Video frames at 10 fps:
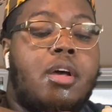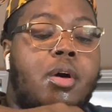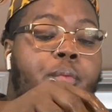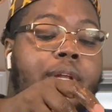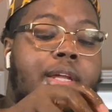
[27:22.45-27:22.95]

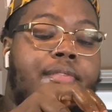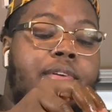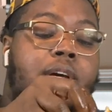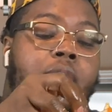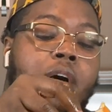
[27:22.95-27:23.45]
We live in
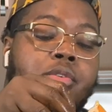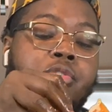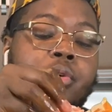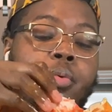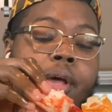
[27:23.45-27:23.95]
a
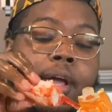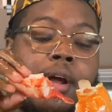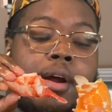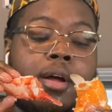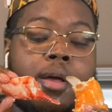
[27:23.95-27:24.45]
culture
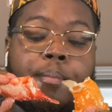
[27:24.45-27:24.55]
where